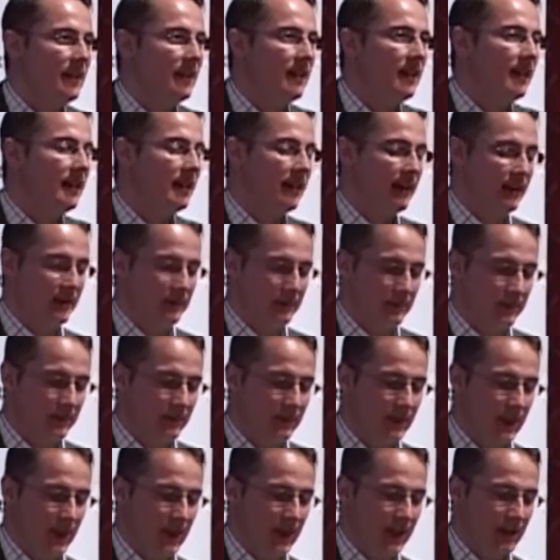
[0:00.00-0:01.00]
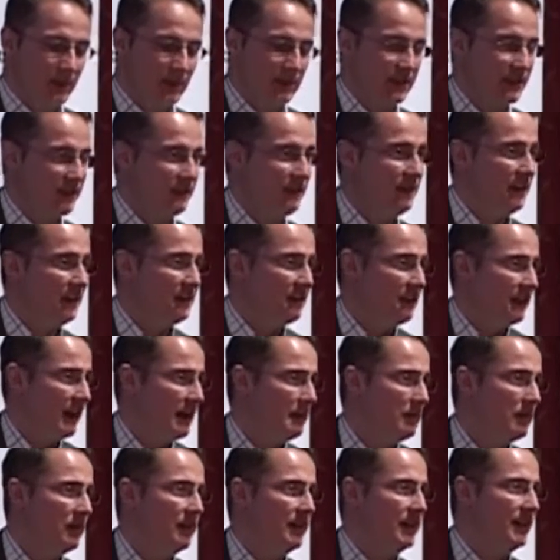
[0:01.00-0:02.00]
it was the 5th
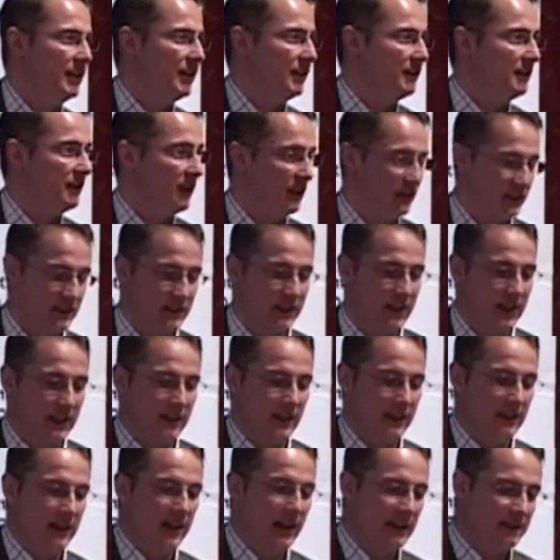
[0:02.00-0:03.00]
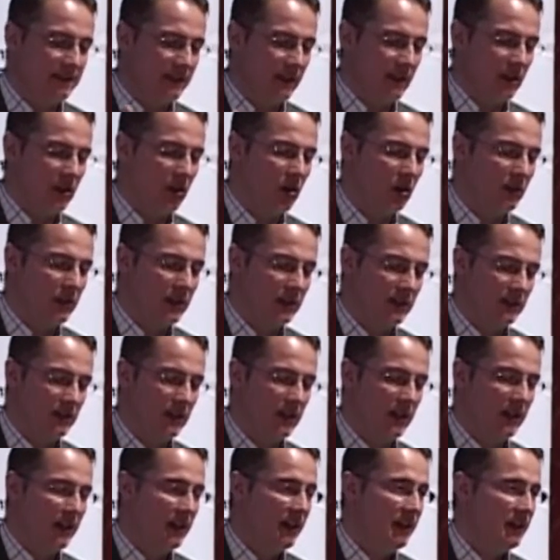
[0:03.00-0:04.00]
employee of Sun. And I always
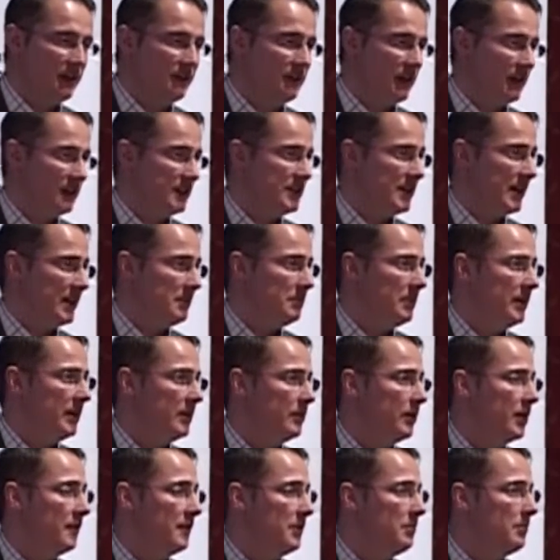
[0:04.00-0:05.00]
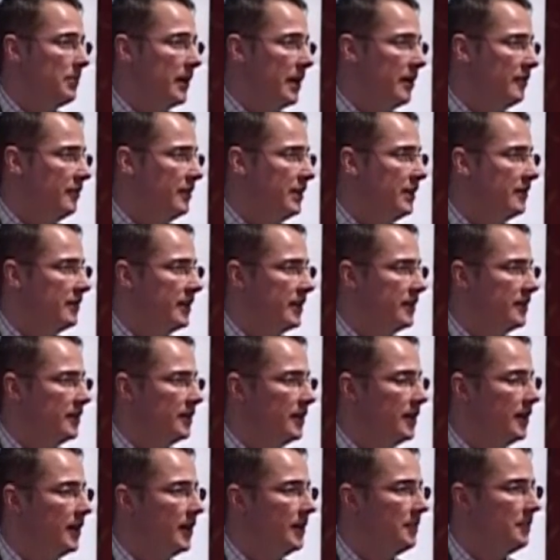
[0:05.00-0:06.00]
found Sun being one of the
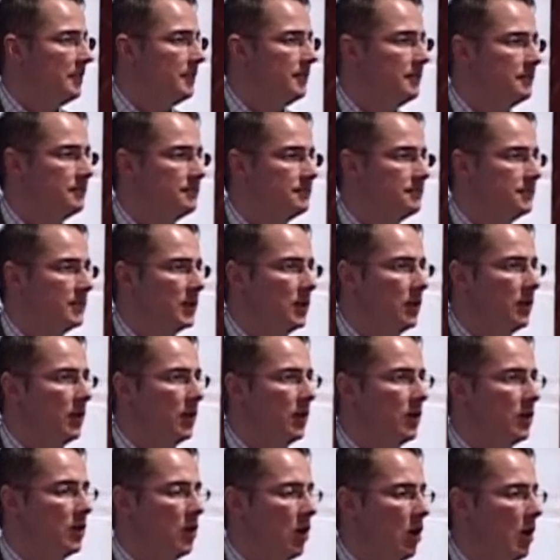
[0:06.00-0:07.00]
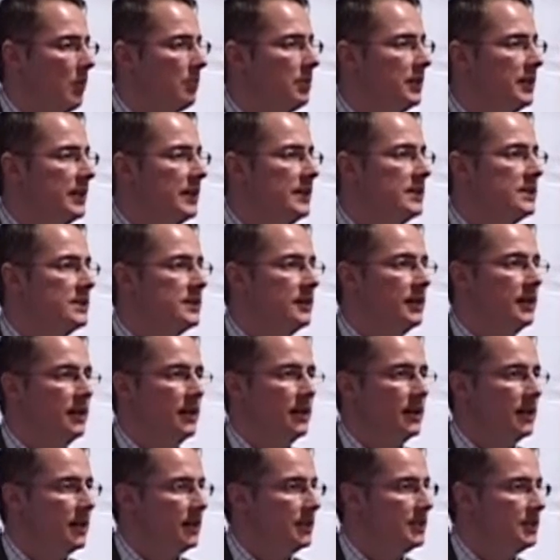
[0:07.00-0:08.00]
pioneering companies
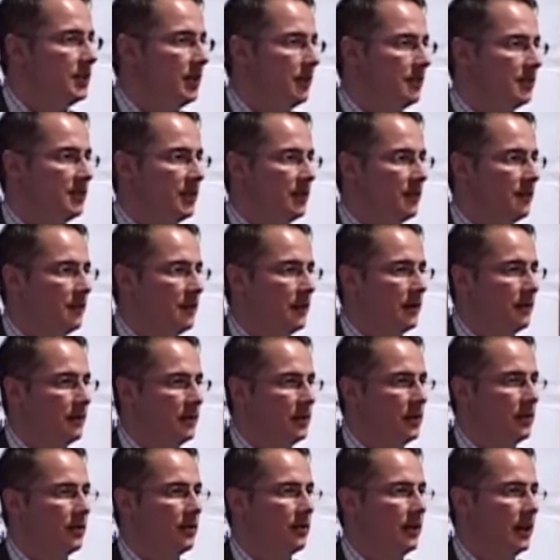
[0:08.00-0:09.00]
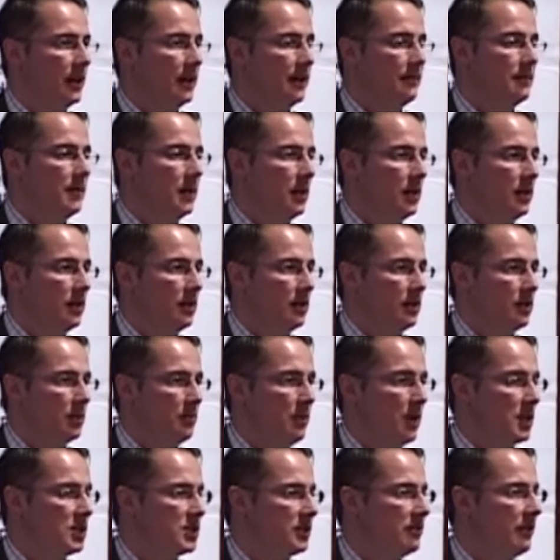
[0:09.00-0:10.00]
in terms of their
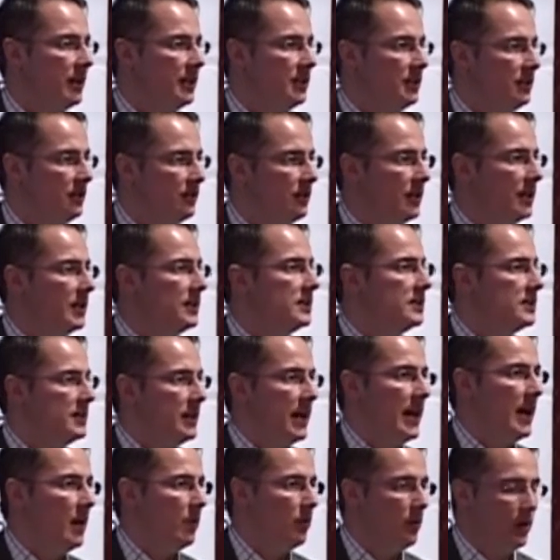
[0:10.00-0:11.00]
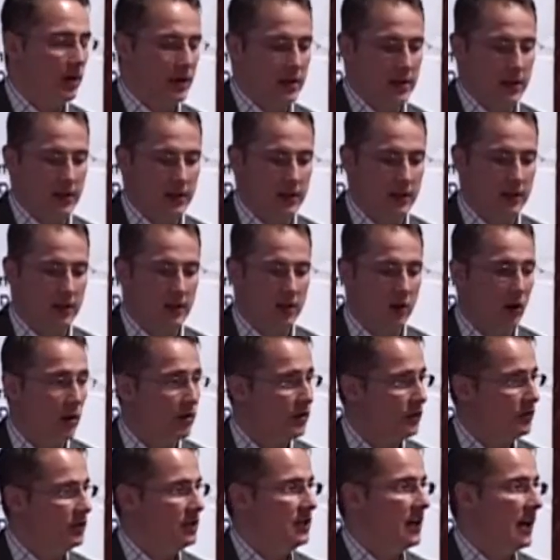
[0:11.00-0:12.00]
commercial grade Unix, networking,
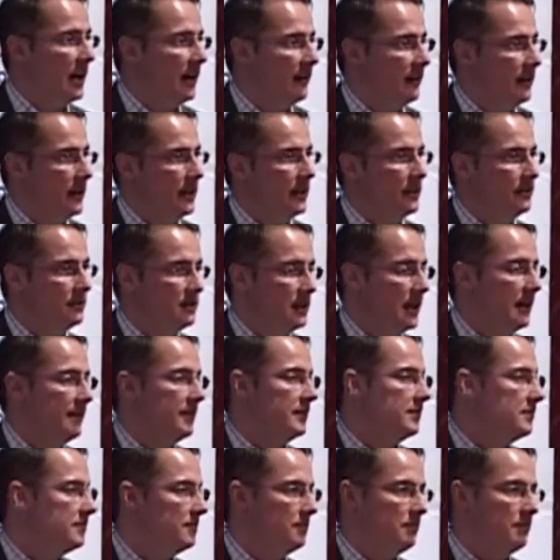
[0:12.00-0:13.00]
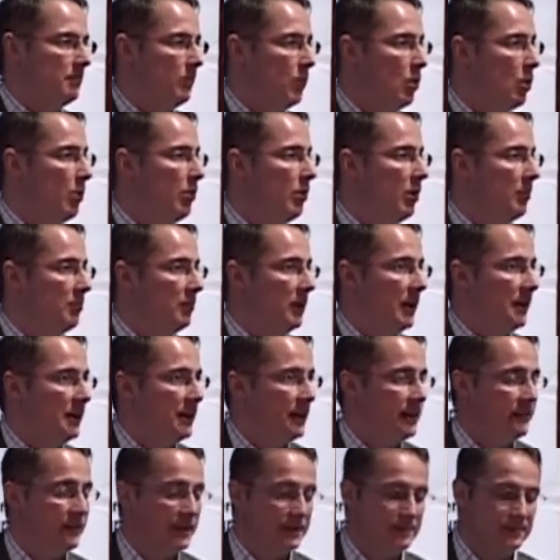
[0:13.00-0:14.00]
also Java. Java is more popular than
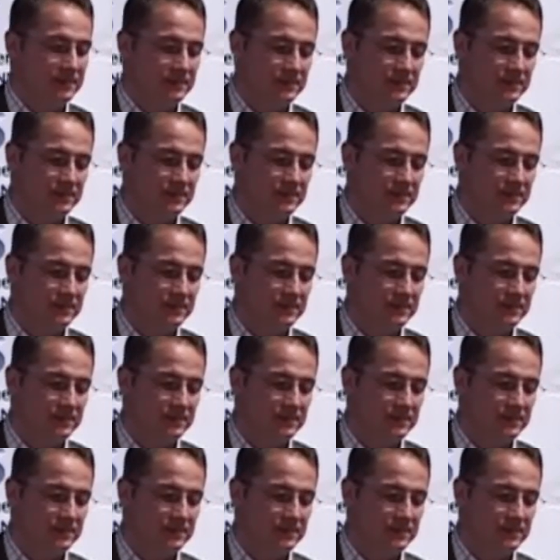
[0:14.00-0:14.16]
ever,